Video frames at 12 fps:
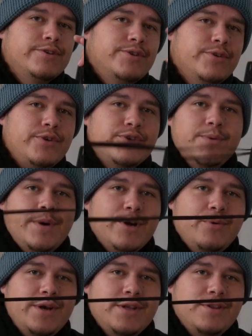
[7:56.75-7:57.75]
So those are my
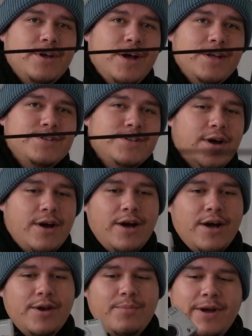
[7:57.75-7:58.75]
quick thoughts
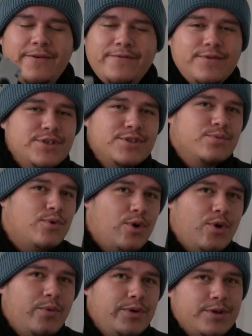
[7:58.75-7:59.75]
on my first
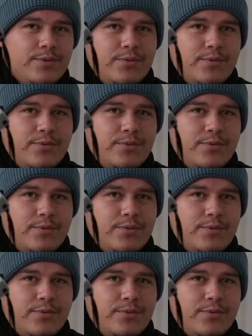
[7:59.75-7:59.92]
roll with the